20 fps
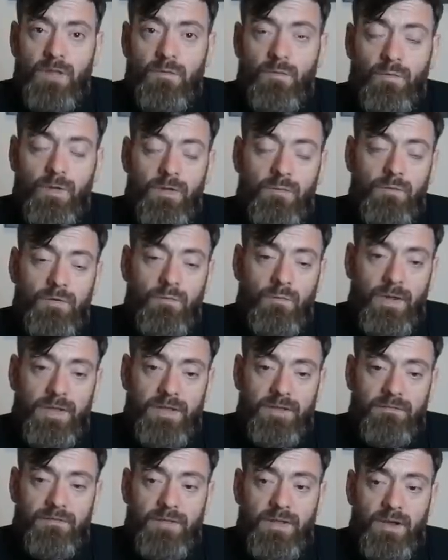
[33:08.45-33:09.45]
We were
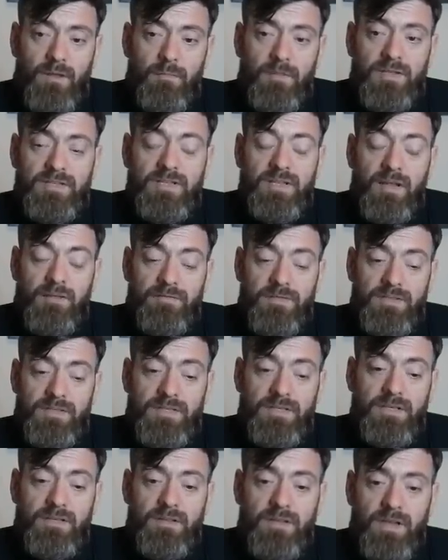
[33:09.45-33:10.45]
waiting for the ambulance. He left the
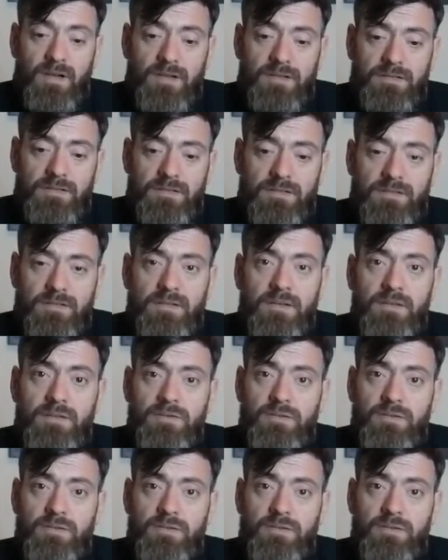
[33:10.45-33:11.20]
scene of the accident